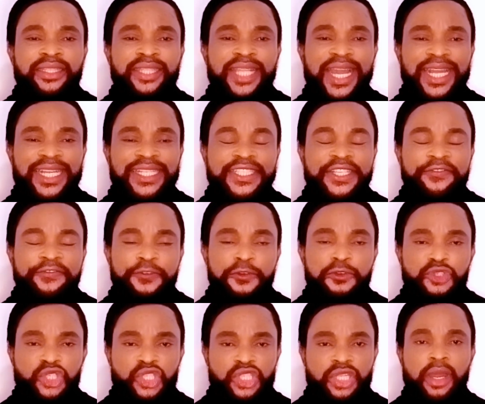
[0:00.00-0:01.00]
that is the
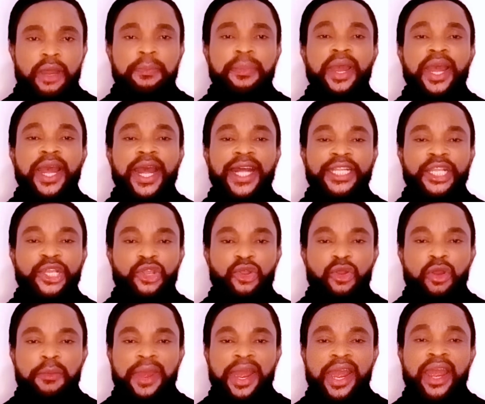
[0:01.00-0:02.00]
full stop and the
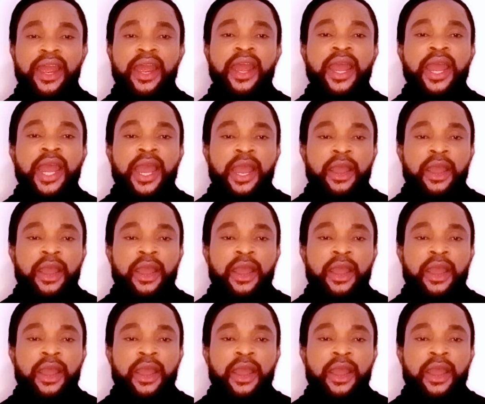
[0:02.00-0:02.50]
comma,